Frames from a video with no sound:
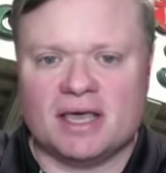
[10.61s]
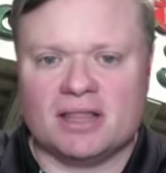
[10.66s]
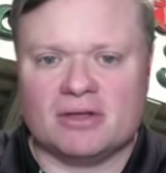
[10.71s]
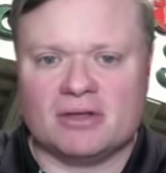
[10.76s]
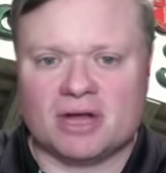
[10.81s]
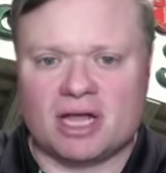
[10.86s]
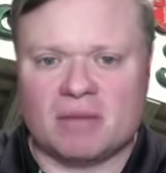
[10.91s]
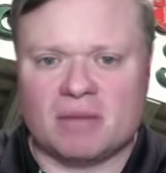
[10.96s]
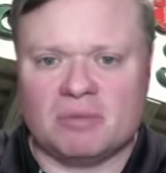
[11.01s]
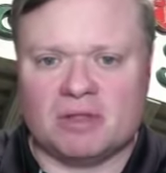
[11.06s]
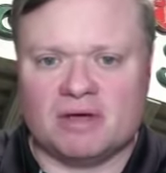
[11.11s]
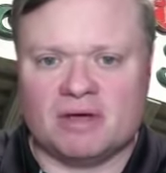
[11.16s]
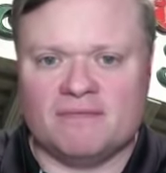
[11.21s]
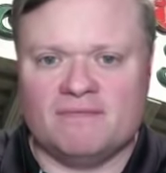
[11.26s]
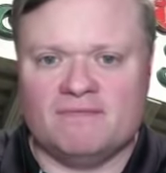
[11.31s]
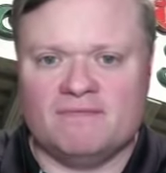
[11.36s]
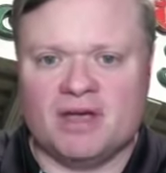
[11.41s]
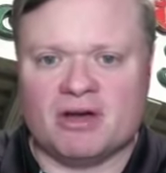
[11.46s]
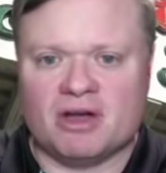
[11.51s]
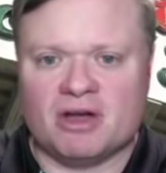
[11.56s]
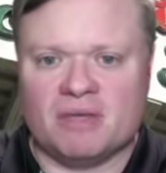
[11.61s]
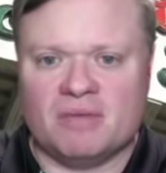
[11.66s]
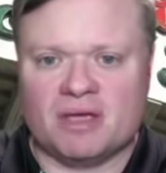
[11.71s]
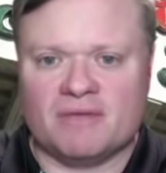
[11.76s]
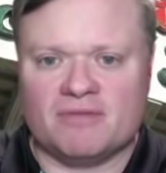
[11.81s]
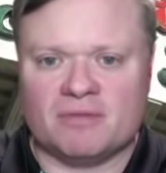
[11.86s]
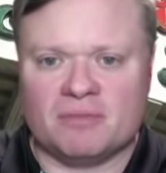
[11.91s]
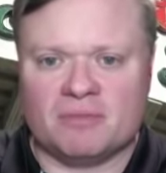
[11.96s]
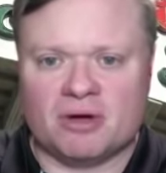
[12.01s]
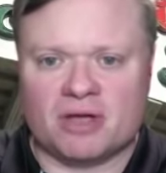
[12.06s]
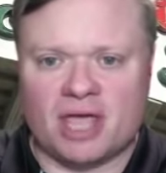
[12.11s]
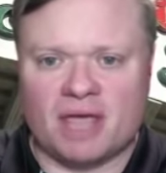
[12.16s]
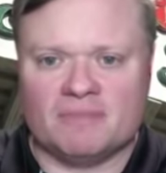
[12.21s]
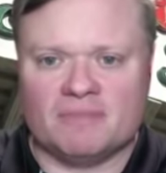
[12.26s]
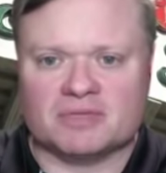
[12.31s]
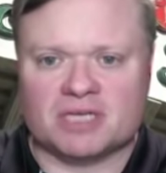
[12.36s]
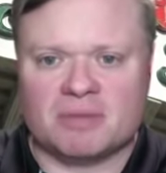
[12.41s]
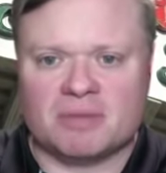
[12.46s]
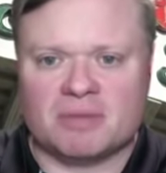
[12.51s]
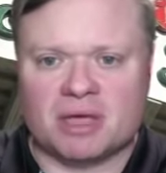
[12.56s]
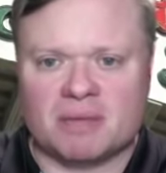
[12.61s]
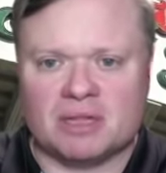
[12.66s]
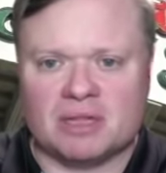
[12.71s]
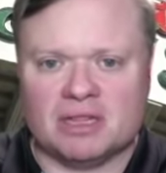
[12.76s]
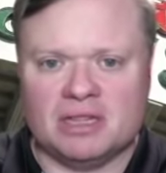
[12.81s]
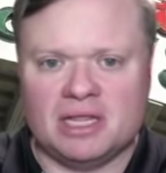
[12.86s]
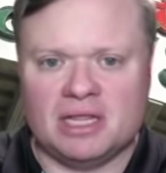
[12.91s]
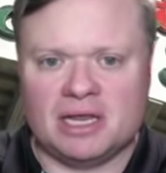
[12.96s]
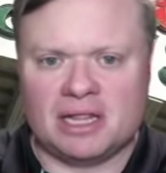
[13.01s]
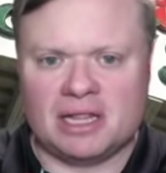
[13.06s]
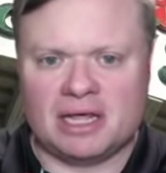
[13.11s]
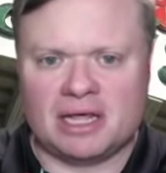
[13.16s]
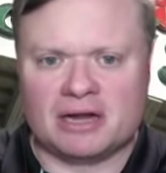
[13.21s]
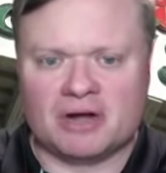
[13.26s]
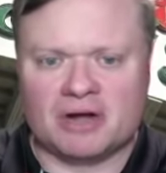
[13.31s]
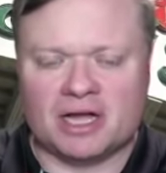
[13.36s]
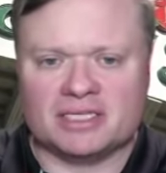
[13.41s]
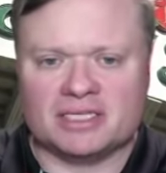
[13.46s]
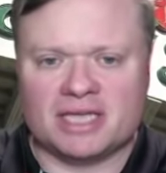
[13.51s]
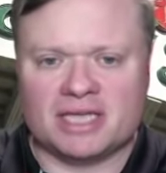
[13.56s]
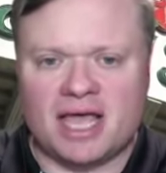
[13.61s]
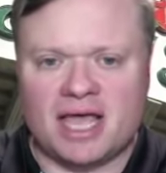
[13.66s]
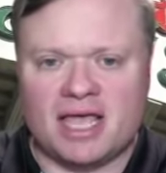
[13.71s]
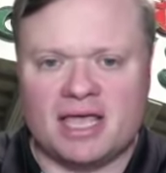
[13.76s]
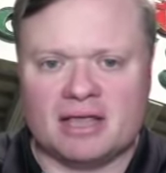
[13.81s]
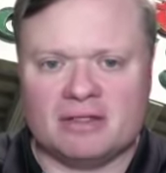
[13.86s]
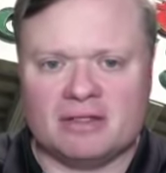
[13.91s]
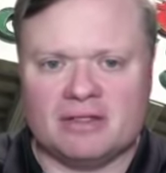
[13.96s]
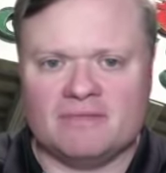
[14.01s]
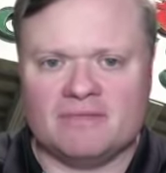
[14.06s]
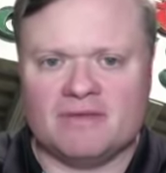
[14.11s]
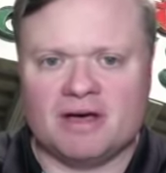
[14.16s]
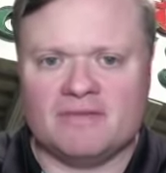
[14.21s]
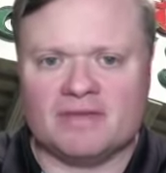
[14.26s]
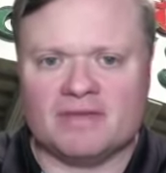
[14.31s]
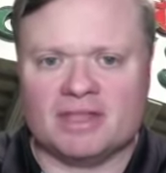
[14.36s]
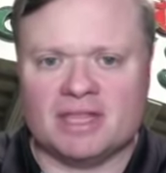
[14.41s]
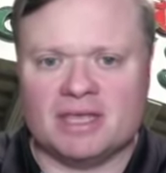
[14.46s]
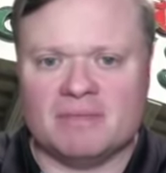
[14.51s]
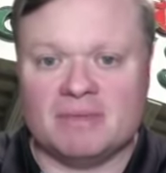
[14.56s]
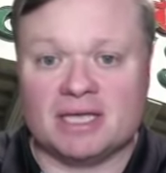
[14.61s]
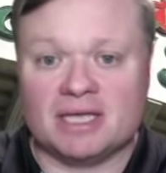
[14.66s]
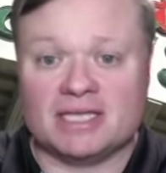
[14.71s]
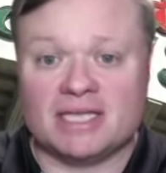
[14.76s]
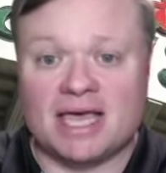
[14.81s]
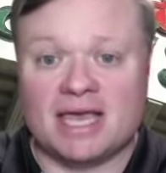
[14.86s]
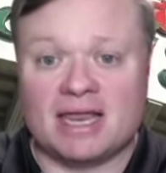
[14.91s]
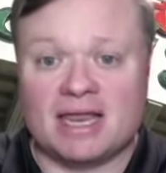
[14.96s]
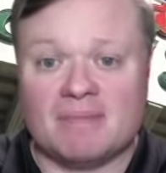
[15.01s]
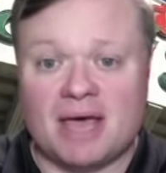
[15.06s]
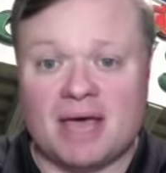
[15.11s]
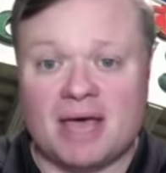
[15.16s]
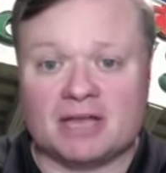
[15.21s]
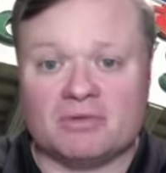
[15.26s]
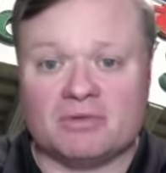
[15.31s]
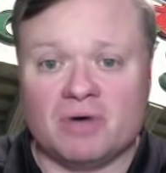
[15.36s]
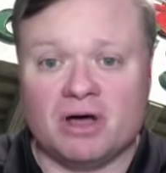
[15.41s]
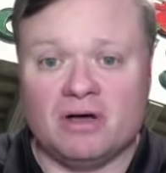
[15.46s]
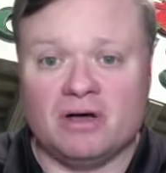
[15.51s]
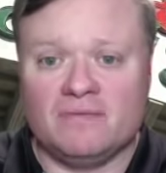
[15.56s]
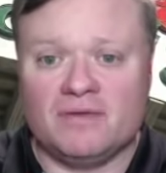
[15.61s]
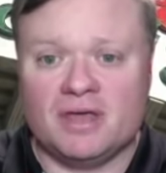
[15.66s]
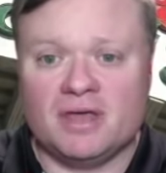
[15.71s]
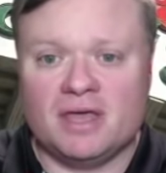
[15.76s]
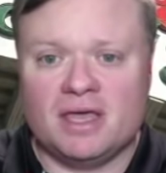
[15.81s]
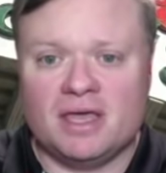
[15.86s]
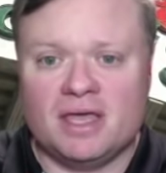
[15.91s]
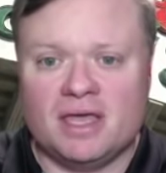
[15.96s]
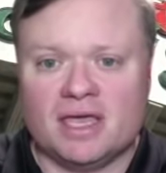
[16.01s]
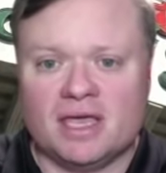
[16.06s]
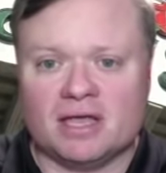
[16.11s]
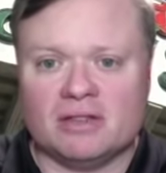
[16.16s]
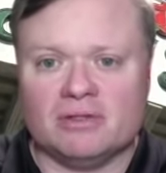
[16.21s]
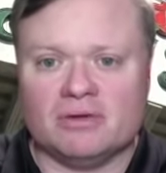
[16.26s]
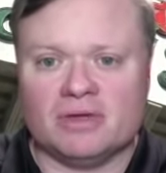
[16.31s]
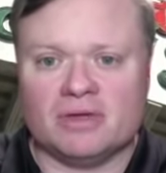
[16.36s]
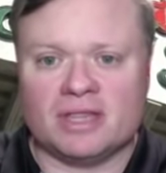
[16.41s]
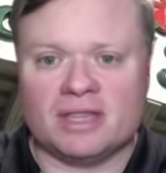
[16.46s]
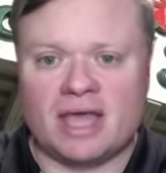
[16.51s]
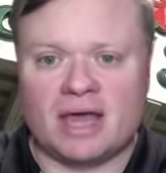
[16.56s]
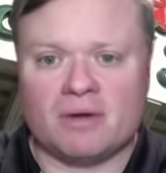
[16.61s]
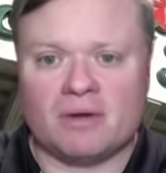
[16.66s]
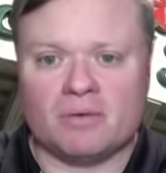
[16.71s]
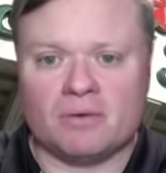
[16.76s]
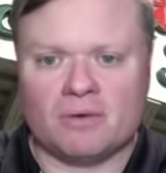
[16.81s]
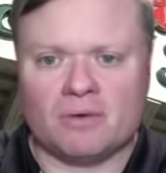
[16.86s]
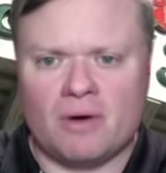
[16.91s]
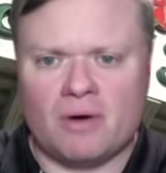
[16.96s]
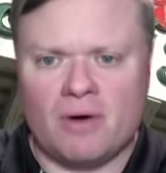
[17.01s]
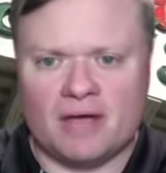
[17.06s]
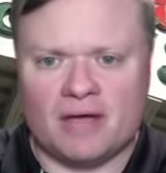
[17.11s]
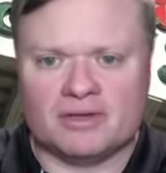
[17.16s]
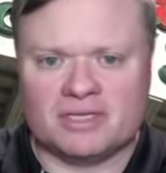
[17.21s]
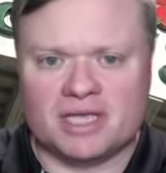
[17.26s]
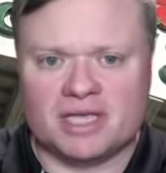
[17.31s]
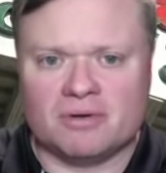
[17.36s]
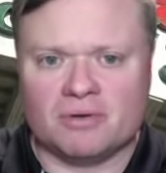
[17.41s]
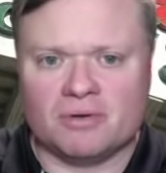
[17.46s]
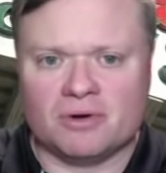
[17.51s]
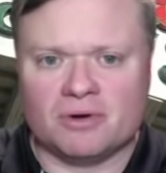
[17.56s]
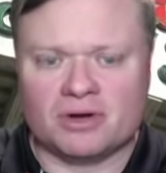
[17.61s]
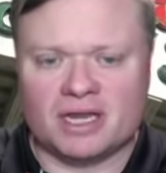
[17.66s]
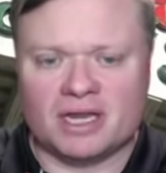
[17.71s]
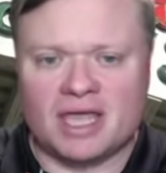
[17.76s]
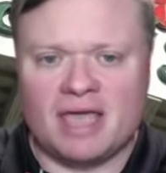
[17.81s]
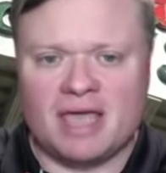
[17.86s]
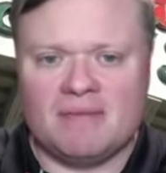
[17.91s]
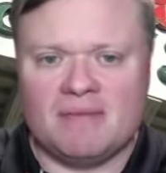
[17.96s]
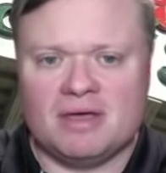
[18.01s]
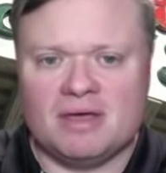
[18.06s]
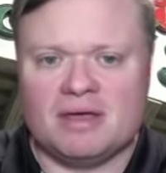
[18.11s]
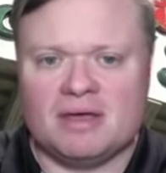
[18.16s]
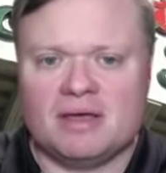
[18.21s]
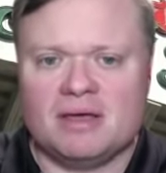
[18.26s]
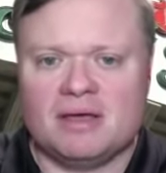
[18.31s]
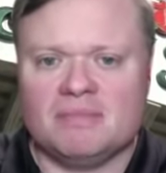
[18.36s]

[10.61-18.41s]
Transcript: There are a couple of very big football games coming up a little later on today involving the Big Ten and Pac-12, including that Ohio State-Oregon game.